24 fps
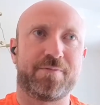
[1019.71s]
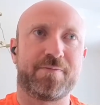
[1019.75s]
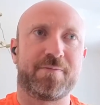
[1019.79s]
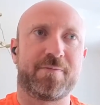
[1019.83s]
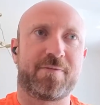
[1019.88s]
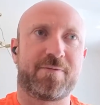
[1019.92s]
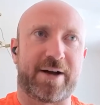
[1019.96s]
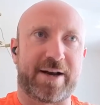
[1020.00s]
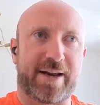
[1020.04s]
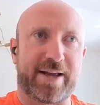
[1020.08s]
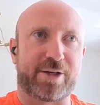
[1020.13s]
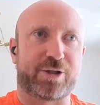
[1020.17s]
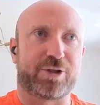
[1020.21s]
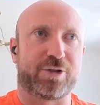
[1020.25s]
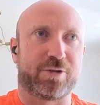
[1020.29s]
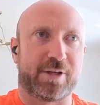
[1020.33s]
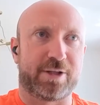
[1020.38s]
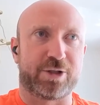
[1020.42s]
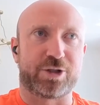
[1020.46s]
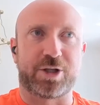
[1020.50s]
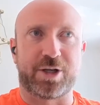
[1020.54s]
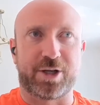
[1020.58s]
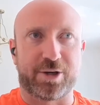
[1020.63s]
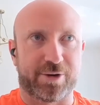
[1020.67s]
financial
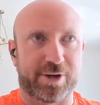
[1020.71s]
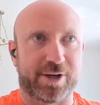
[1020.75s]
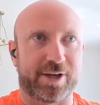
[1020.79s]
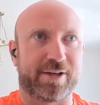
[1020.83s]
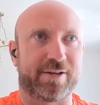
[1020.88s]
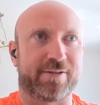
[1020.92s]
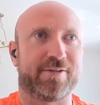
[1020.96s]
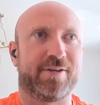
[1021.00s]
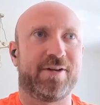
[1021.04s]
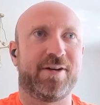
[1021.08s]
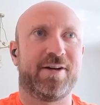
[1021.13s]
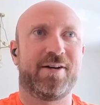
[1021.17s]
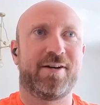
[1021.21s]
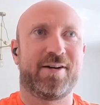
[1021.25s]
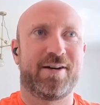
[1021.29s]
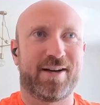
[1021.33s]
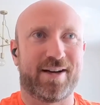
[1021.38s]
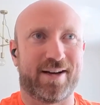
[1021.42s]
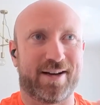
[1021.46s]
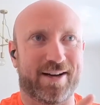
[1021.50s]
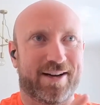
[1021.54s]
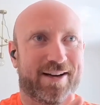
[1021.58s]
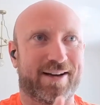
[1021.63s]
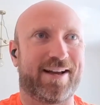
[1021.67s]
engineering
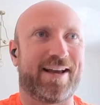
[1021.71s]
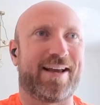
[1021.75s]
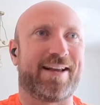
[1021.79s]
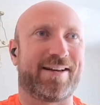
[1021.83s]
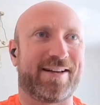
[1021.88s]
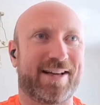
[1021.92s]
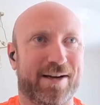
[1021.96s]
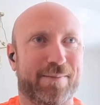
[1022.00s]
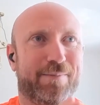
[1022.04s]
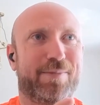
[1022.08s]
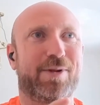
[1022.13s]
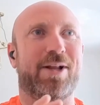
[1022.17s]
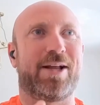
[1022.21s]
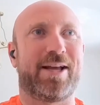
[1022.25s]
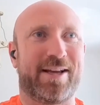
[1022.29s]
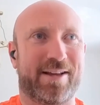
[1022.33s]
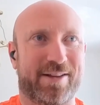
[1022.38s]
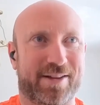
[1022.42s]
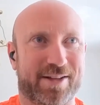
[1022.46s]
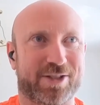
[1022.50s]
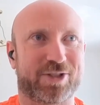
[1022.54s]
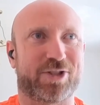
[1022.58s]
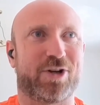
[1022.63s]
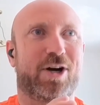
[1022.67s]
and kind of
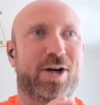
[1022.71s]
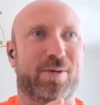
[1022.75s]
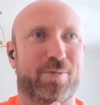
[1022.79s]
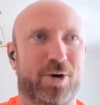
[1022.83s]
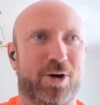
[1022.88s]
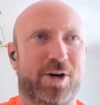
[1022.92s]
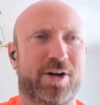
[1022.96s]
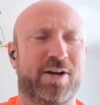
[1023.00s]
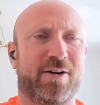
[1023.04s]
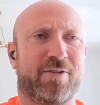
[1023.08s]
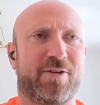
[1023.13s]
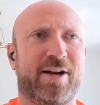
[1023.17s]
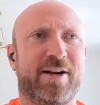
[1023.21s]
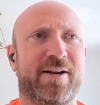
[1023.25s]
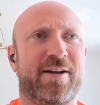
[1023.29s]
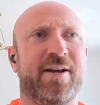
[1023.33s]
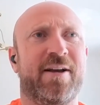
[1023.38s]
playing the stock market, right?